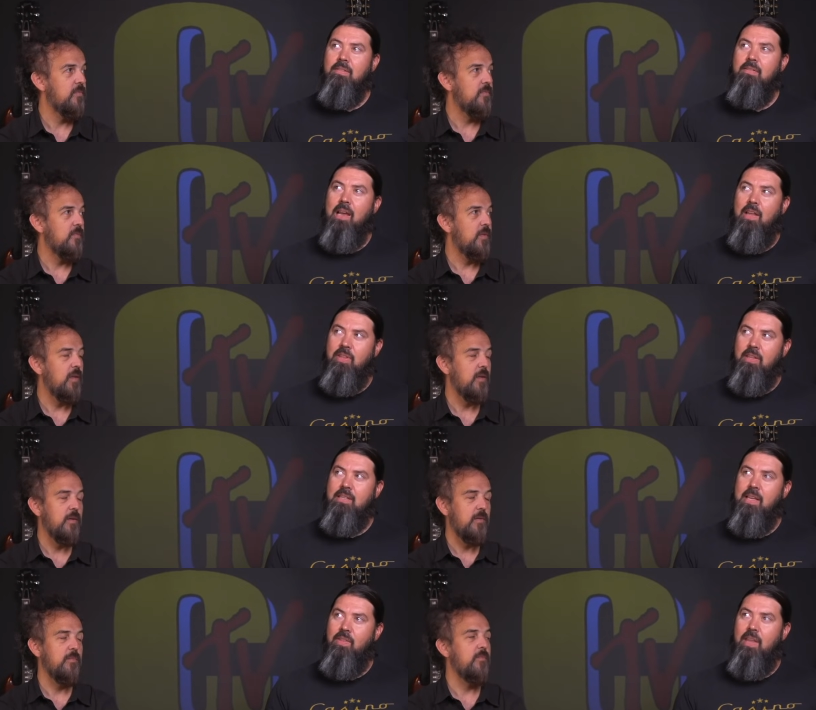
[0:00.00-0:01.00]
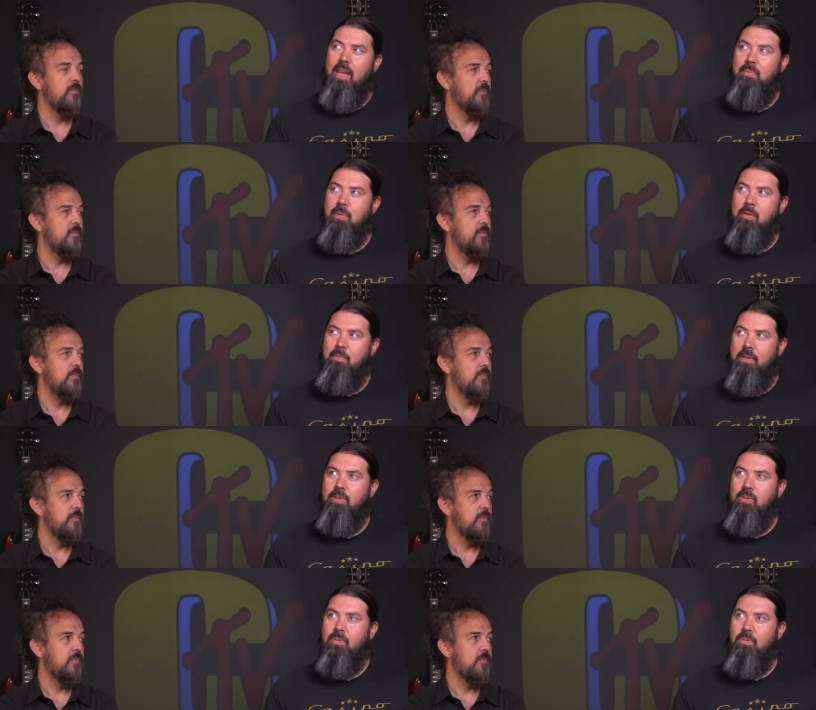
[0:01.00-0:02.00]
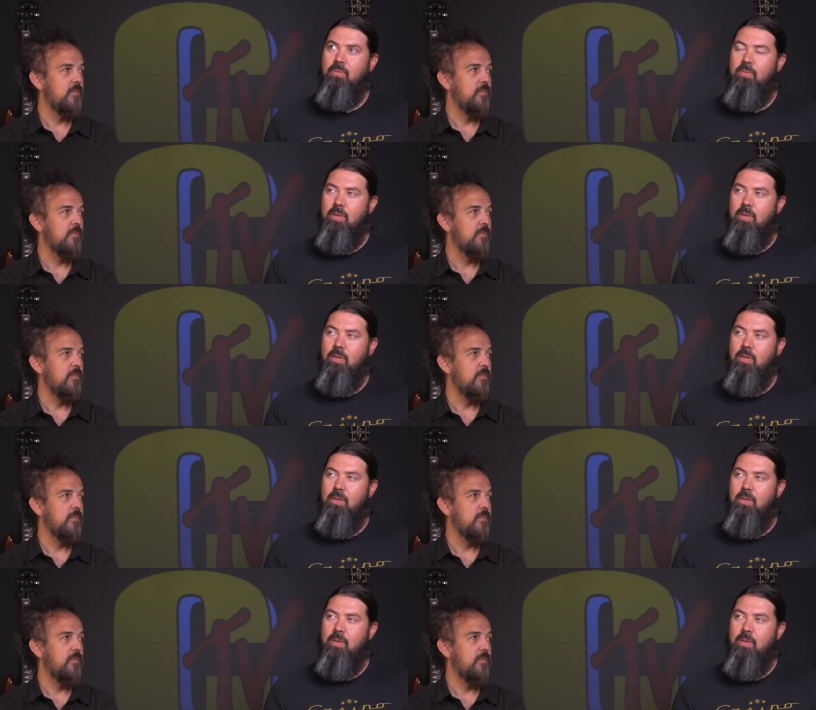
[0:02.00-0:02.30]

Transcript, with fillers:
Speaker 1: I think that's how they had to probably do It